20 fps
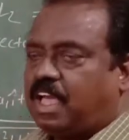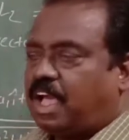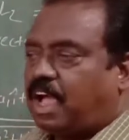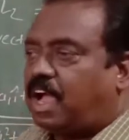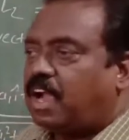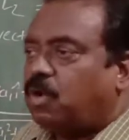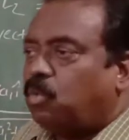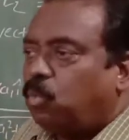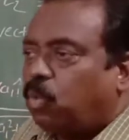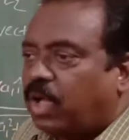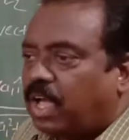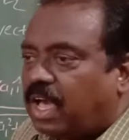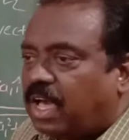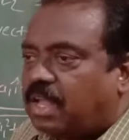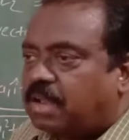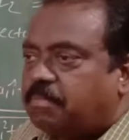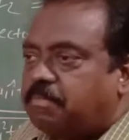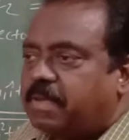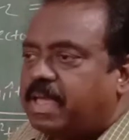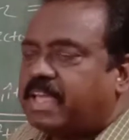and we
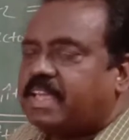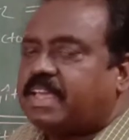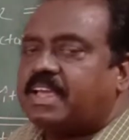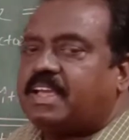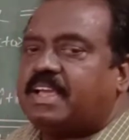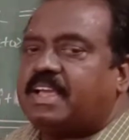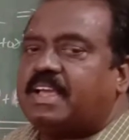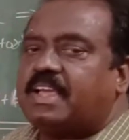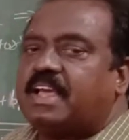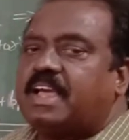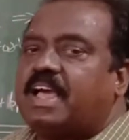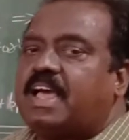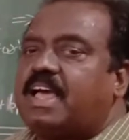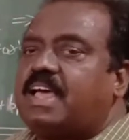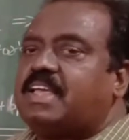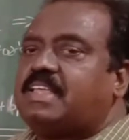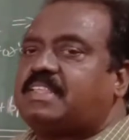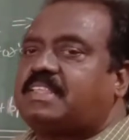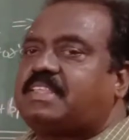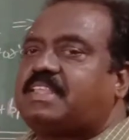are making it
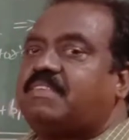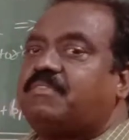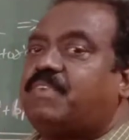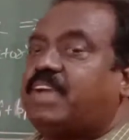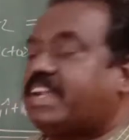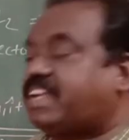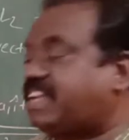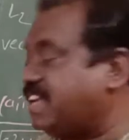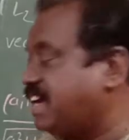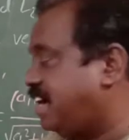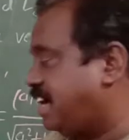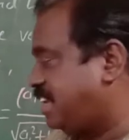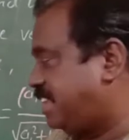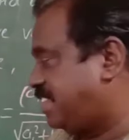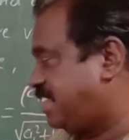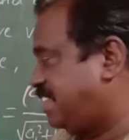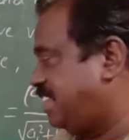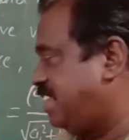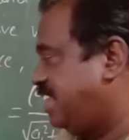as vectors.